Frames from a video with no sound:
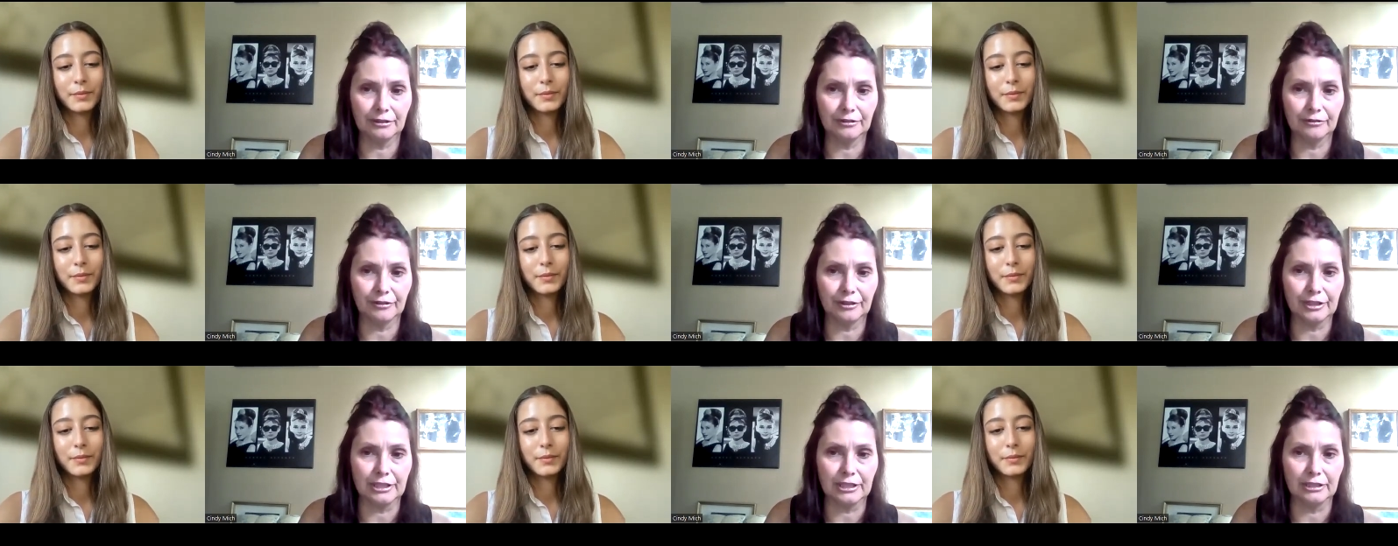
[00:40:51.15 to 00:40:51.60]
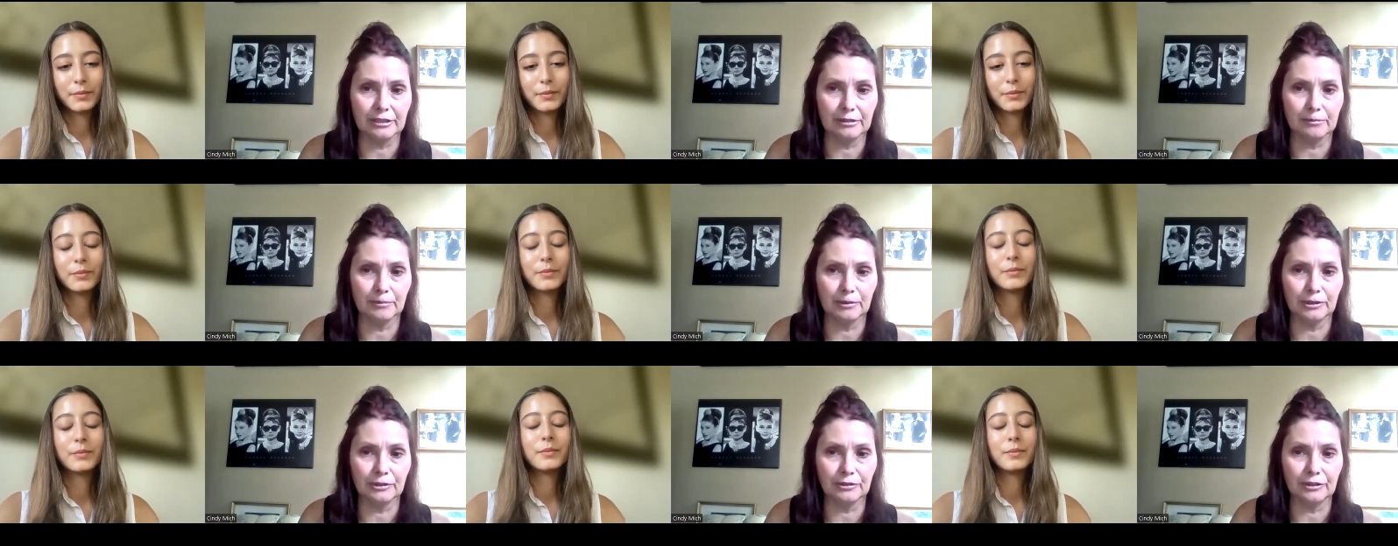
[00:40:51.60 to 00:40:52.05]
Speaker 1: they're very
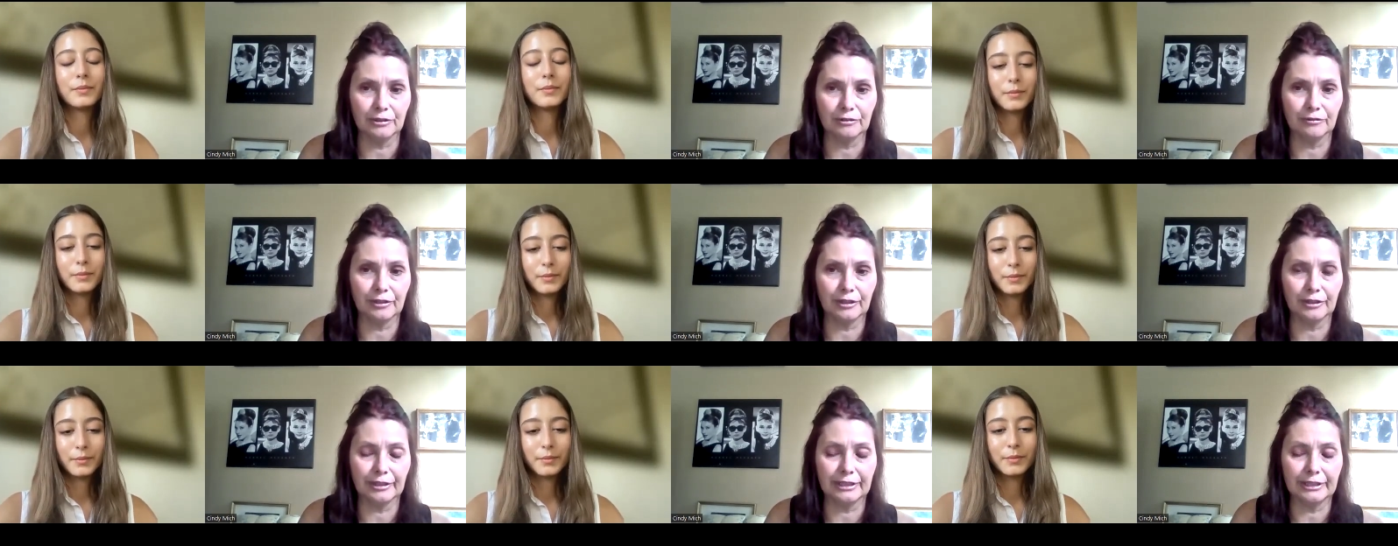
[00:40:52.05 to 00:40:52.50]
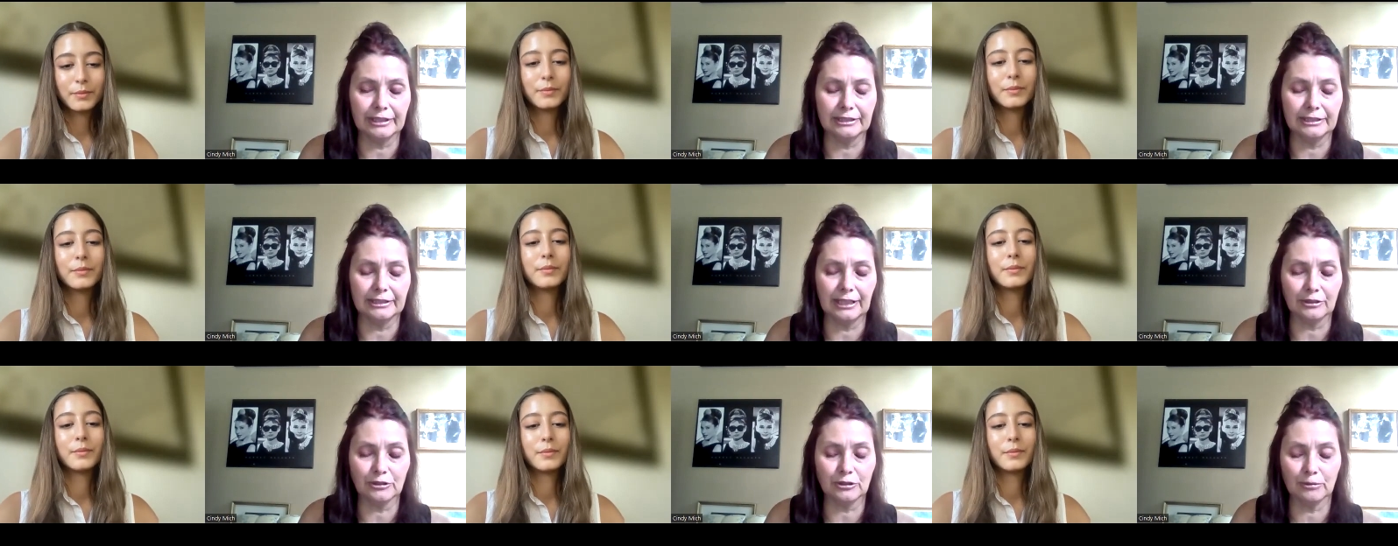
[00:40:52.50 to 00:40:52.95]
dismal they're very
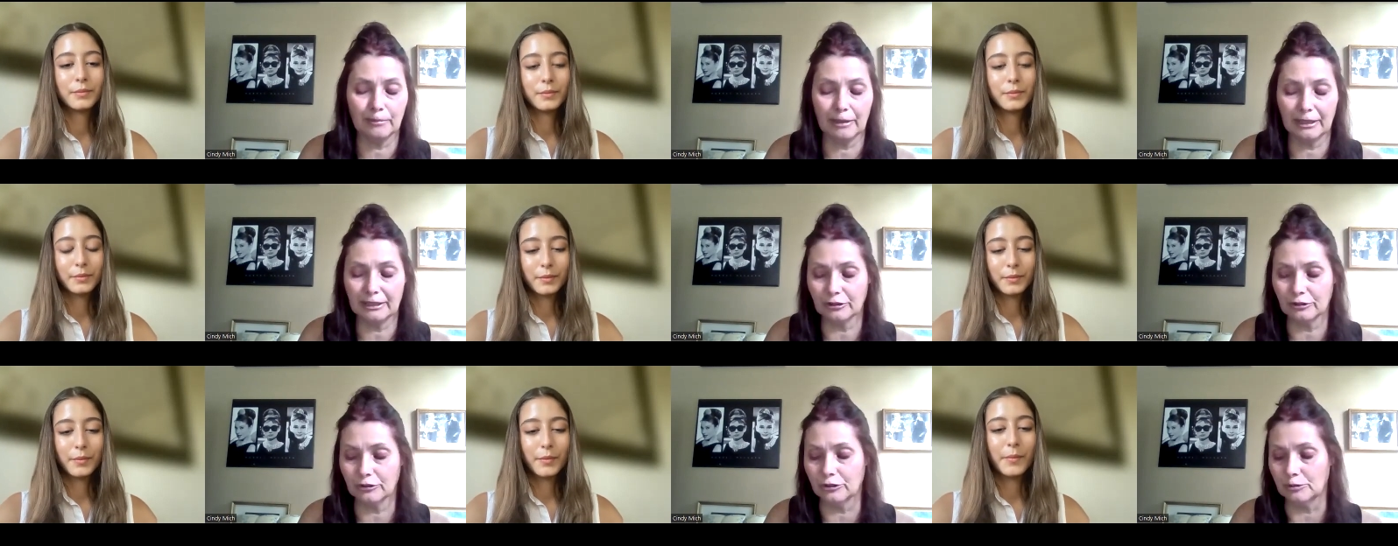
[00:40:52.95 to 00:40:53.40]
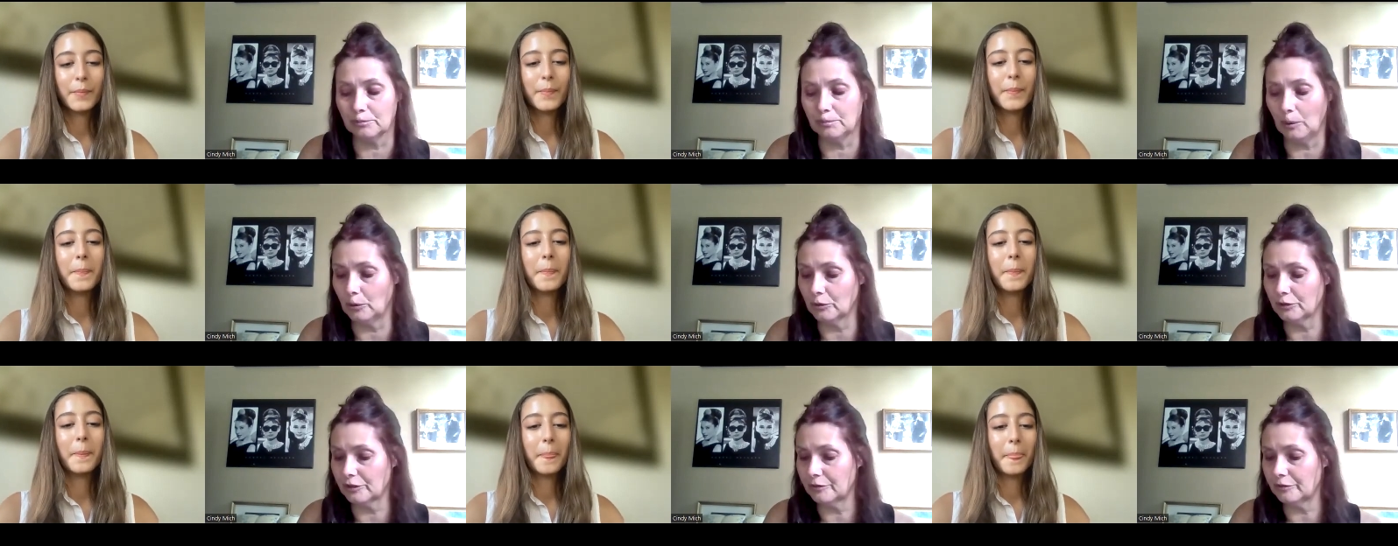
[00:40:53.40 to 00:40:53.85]
detrimental to
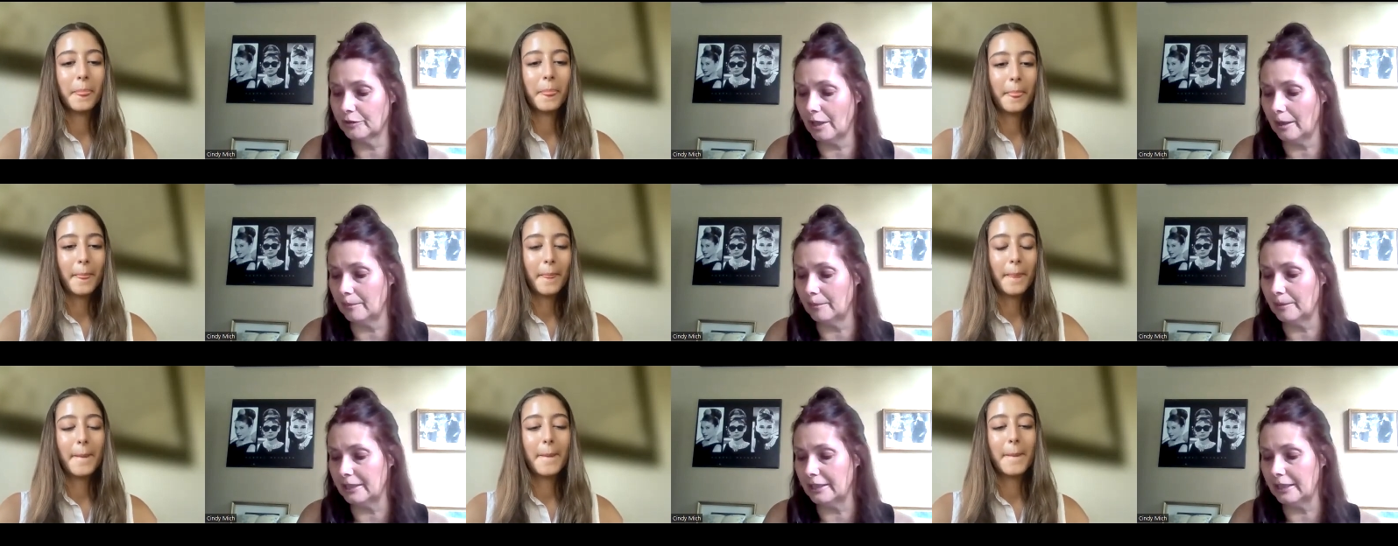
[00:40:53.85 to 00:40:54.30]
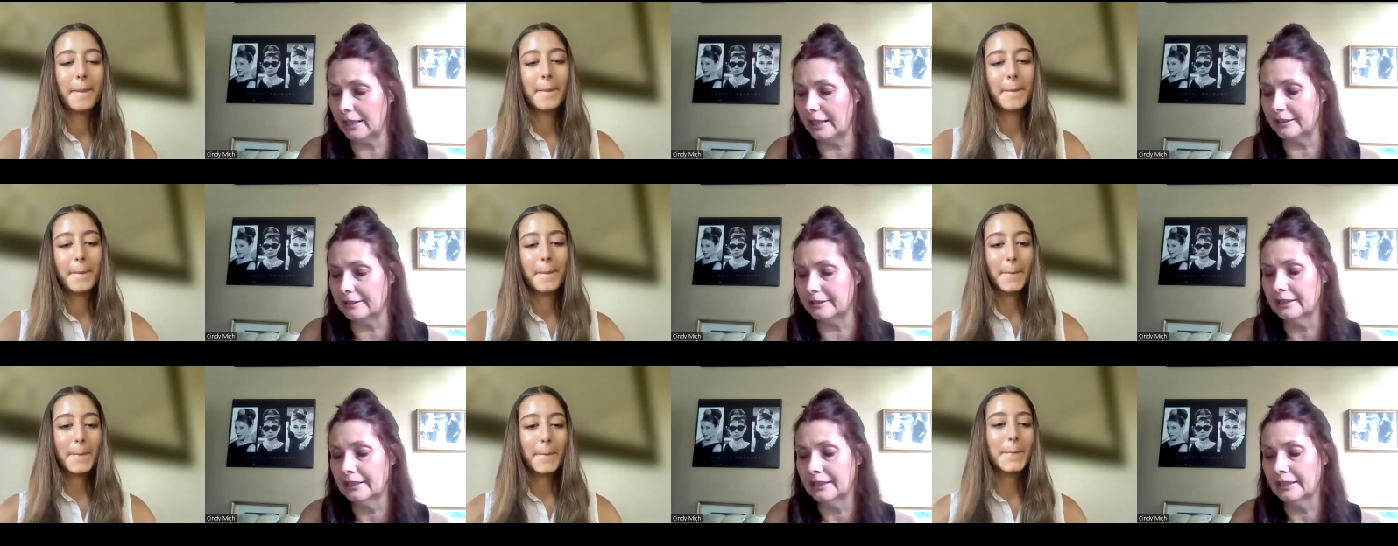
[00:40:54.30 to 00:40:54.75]
both of them and
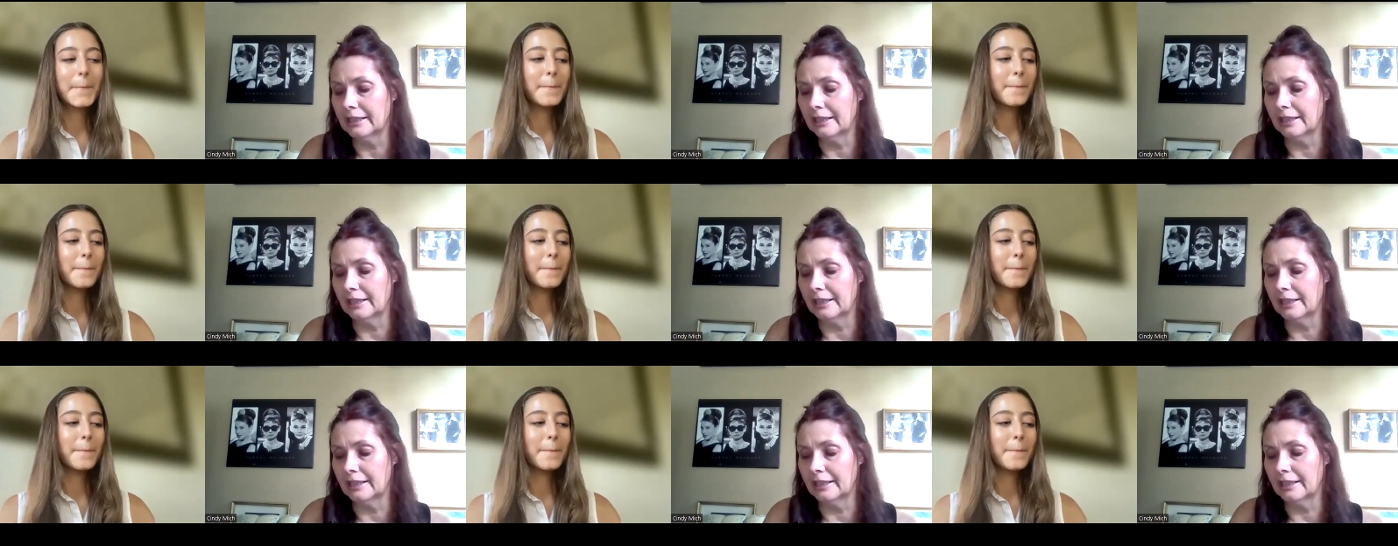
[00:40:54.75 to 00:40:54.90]
and